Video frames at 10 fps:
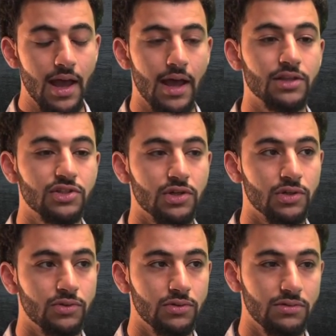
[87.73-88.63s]
And
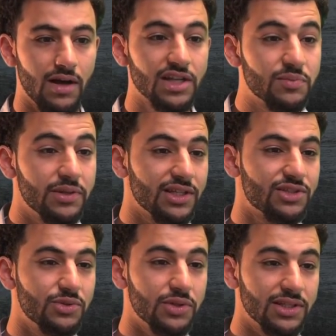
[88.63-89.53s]
so, us being
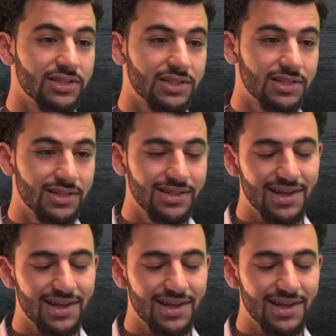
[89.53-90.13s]
students,